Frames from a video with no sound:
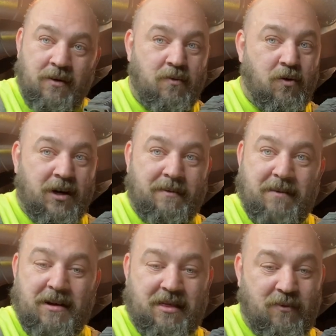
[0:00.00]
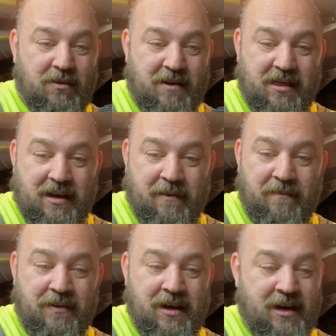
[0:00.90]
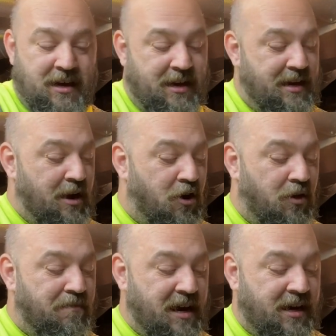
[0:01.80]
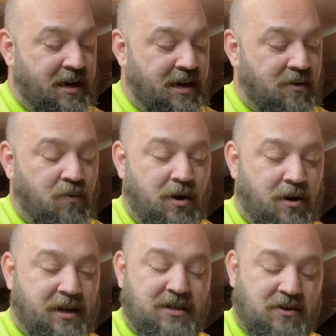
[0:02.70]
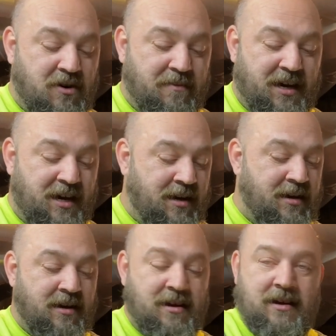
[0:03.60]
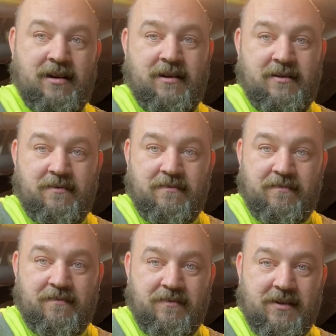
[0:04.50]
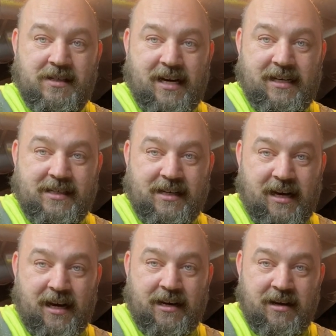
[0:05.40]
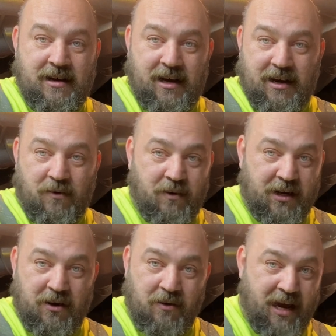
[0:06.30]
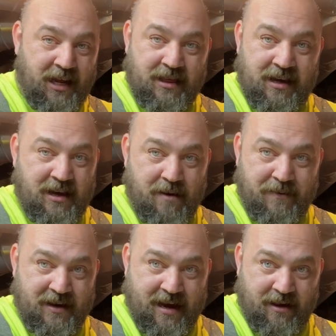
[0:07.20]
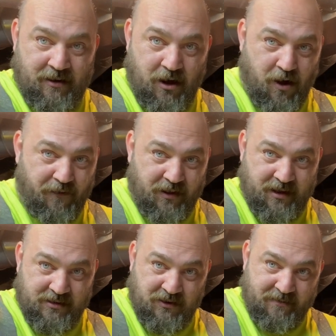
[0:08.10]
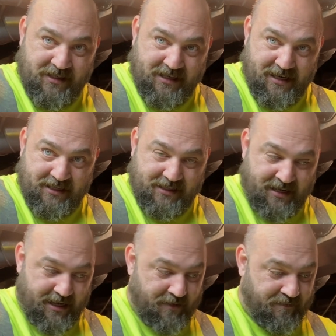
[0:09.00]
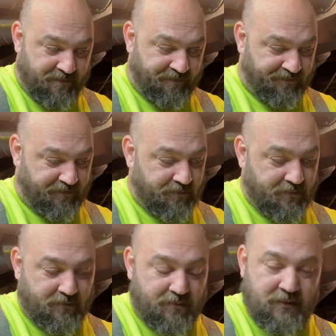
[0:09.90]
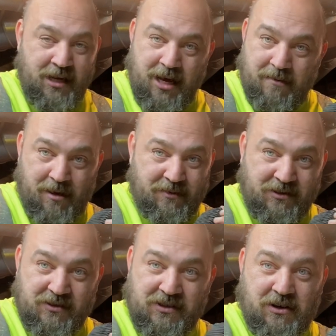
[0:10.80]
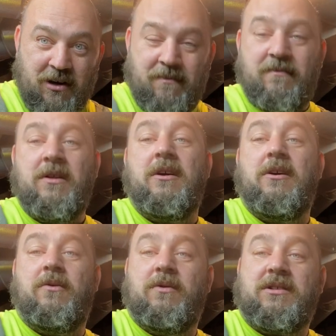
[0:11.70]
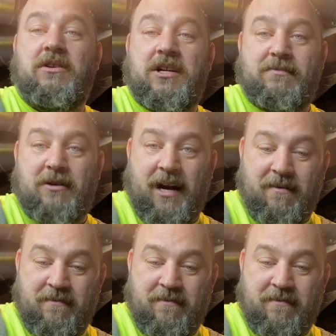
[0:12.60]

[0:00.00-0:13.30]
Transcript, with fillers: work it by my with my thumb. Now all my uh, work is going to be side to side. I don't want to go anything up and down. Everything's going to be side to side. But I'm just going to start with Scotch-Brite